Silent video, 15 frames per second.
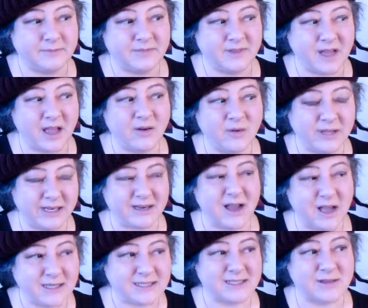only
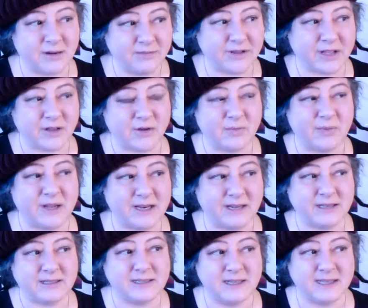not serving you, but
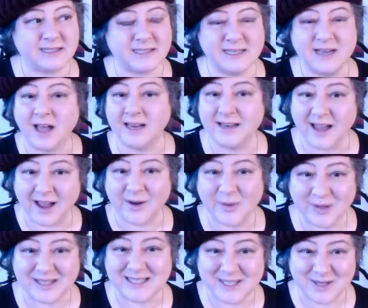it's not
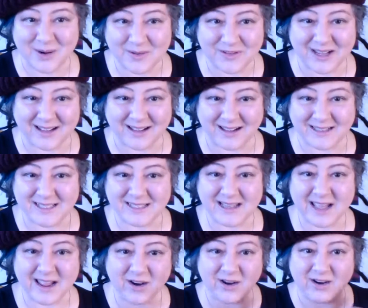only serving us.
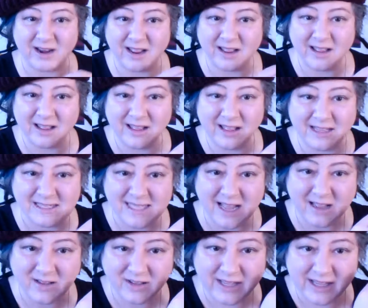They are
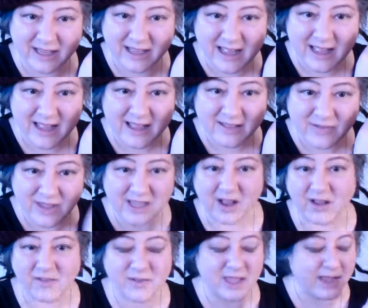
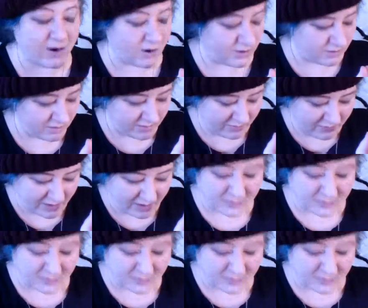they're